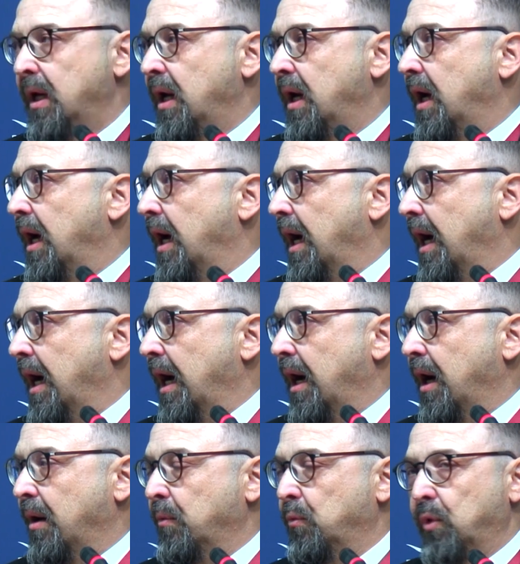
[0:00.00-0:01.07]

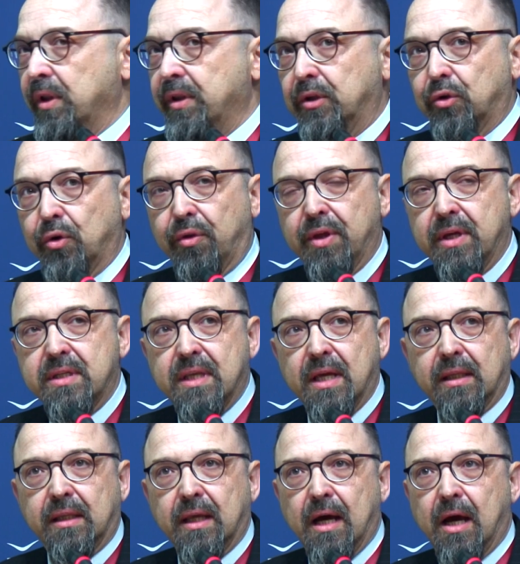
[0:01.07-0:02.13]
Well, the truth is
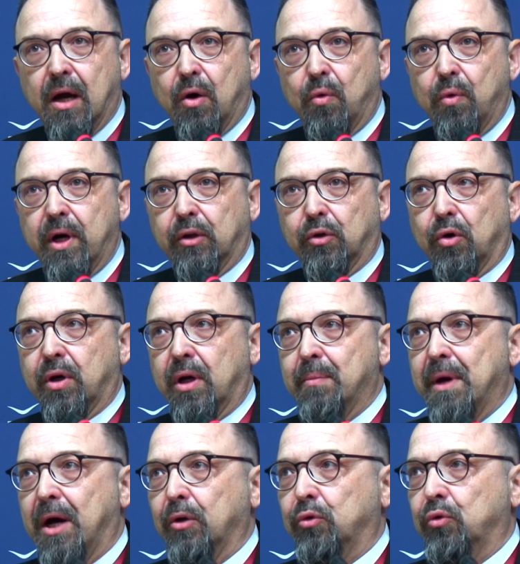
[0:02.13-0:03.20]
that we're talking
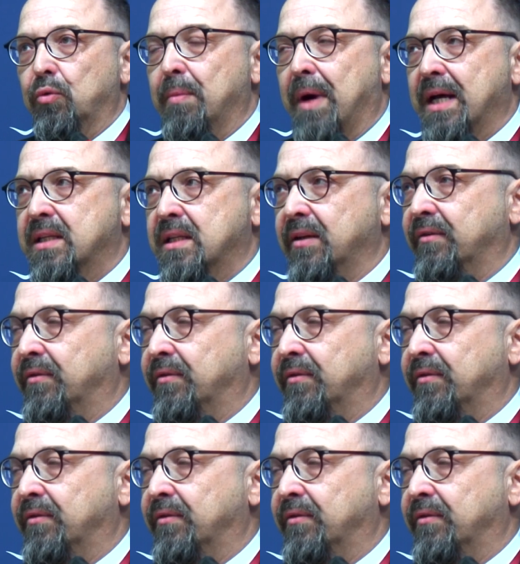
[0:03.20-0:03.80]
about 2 massive